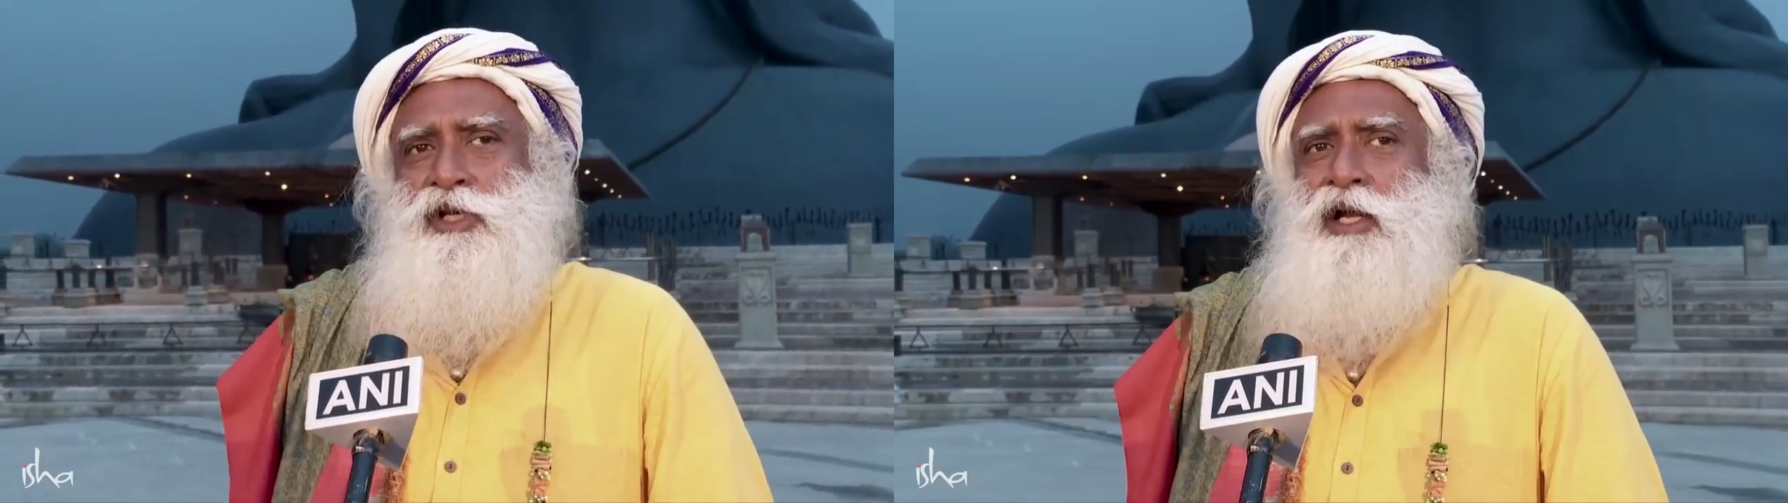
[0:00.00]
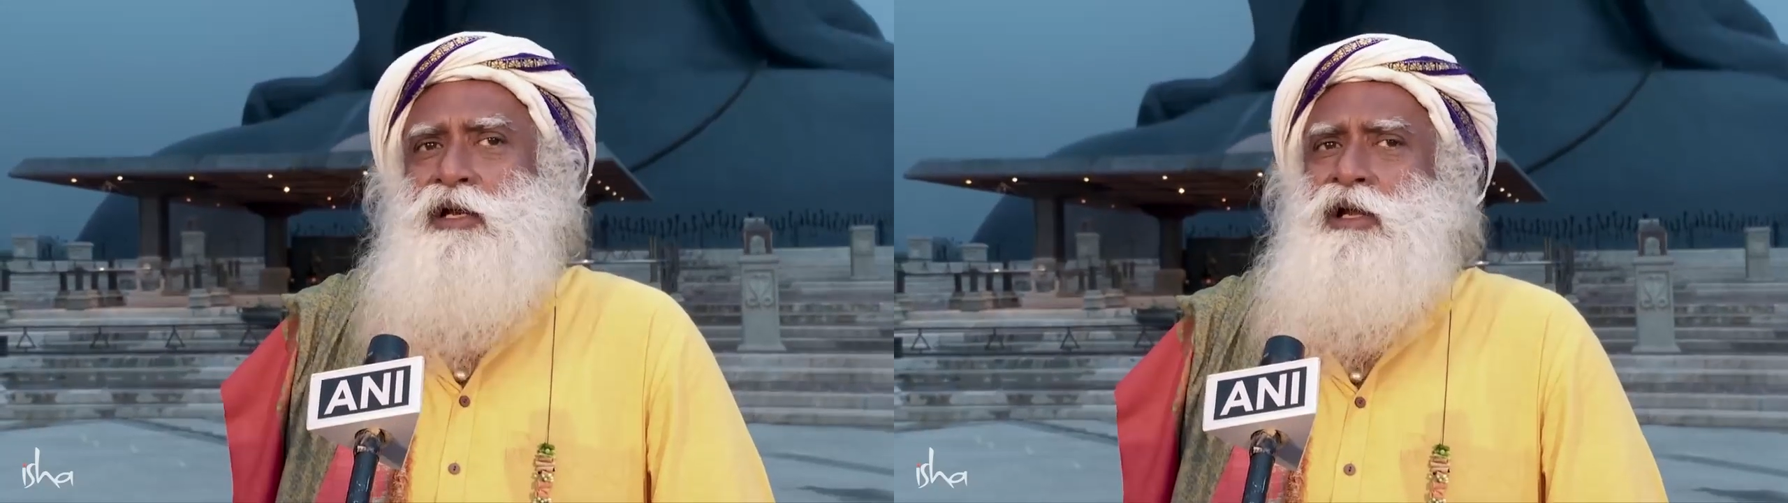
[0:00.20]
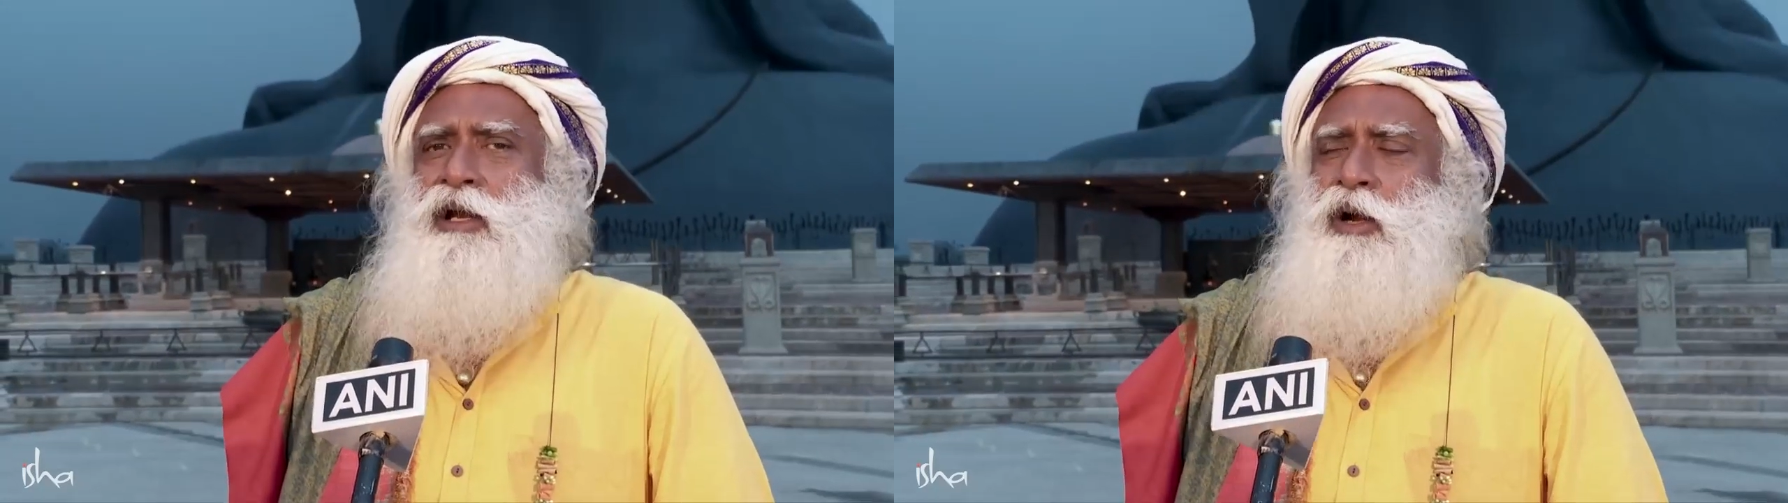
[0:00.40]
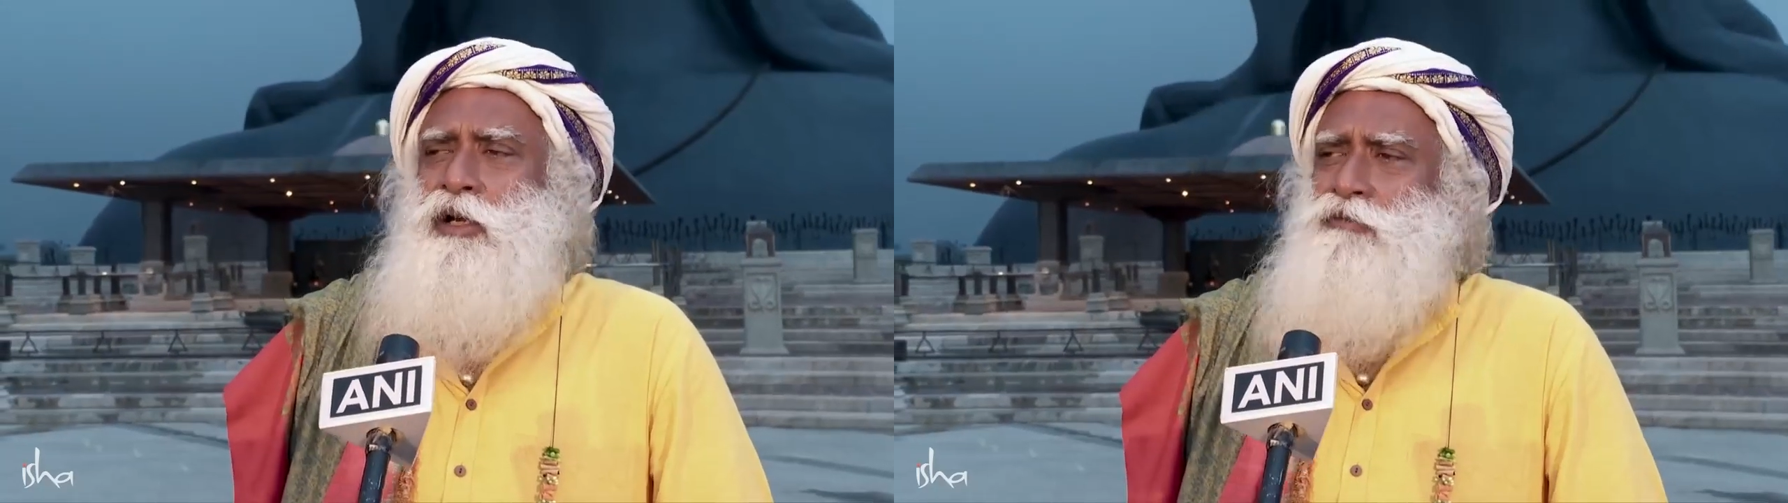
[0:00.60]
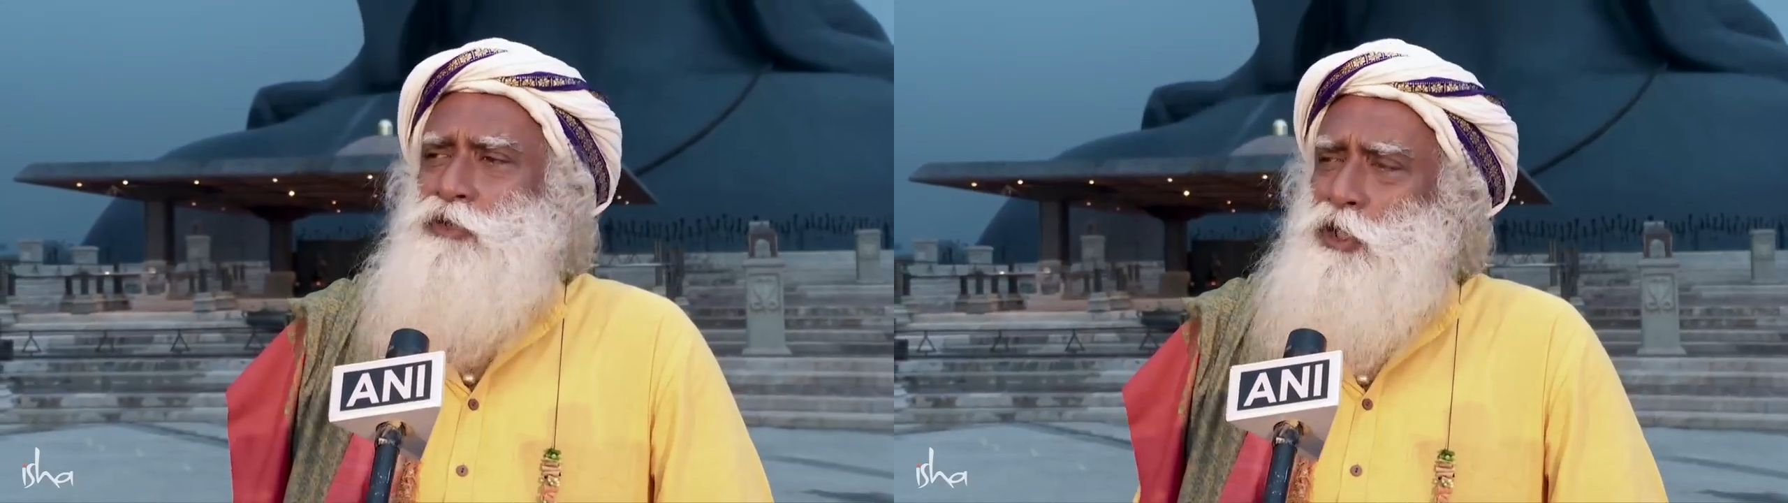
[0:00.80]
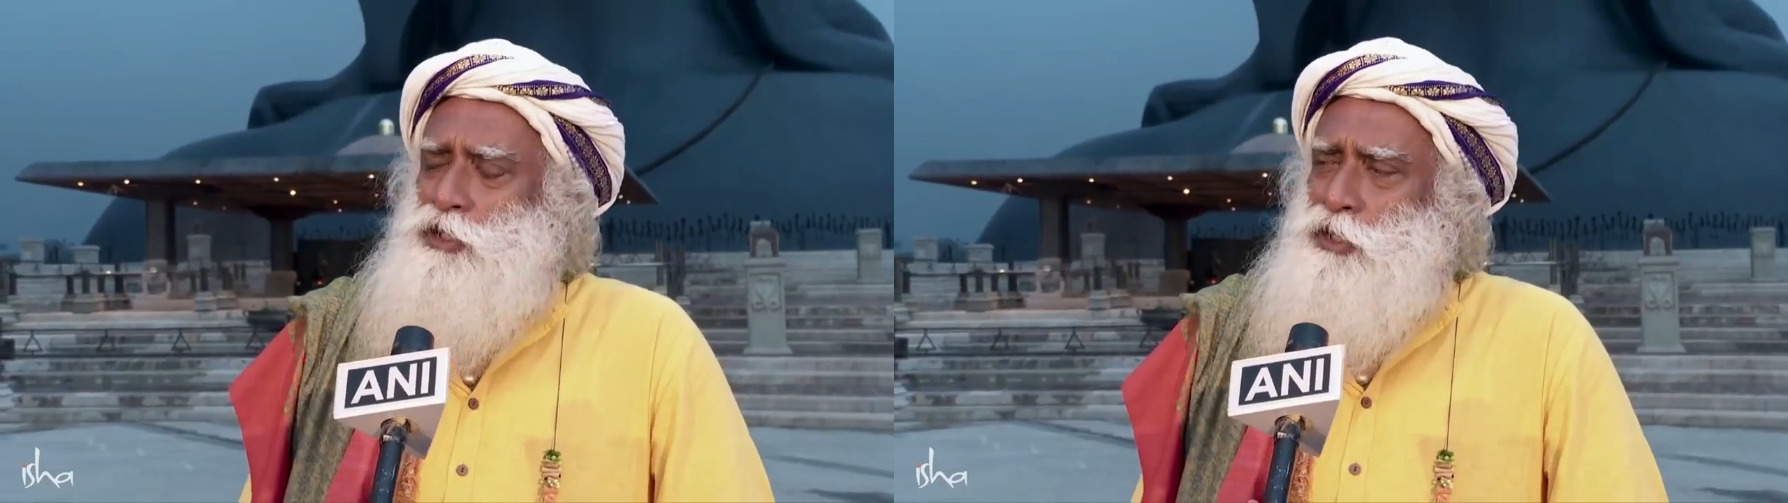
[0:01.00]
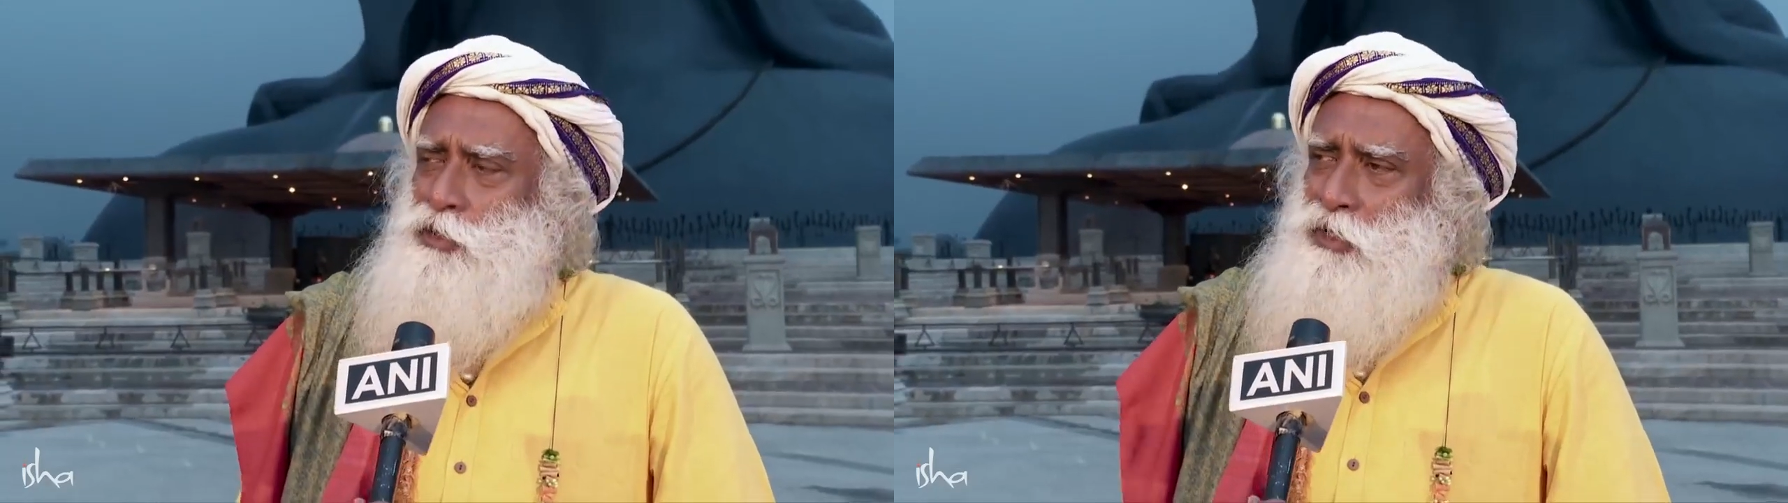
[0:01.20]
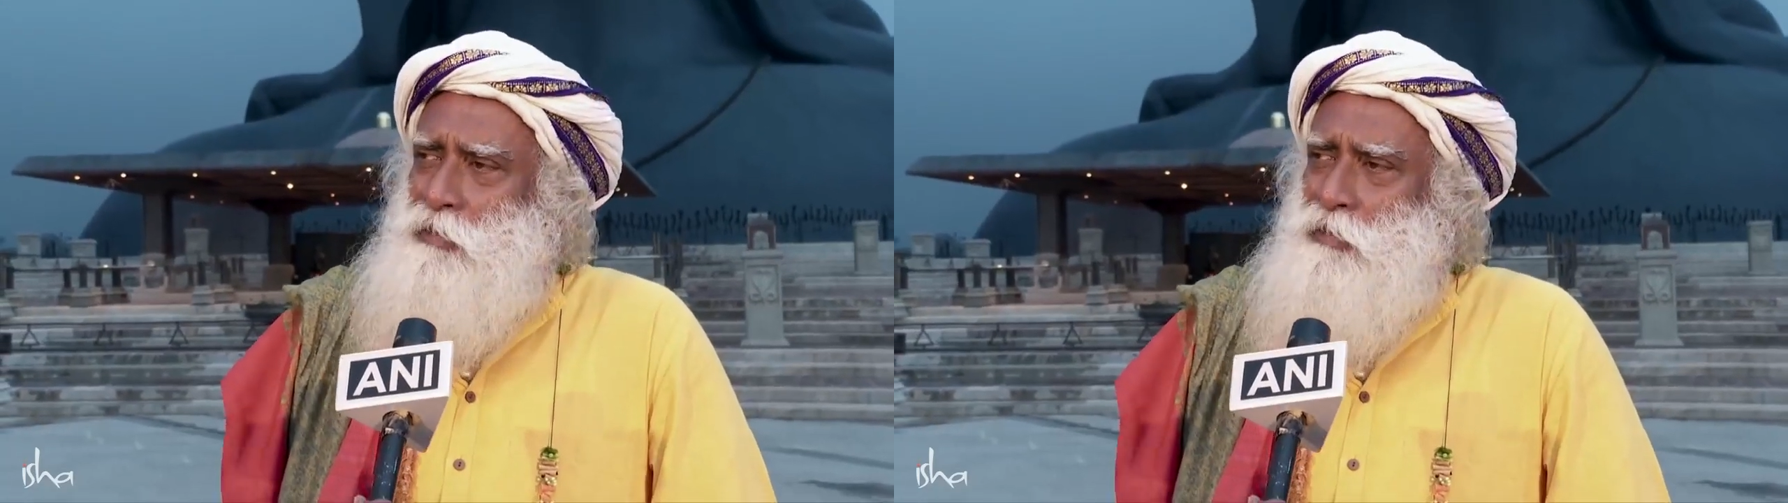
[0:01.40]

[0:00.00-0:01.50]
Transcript: and a lot of torture to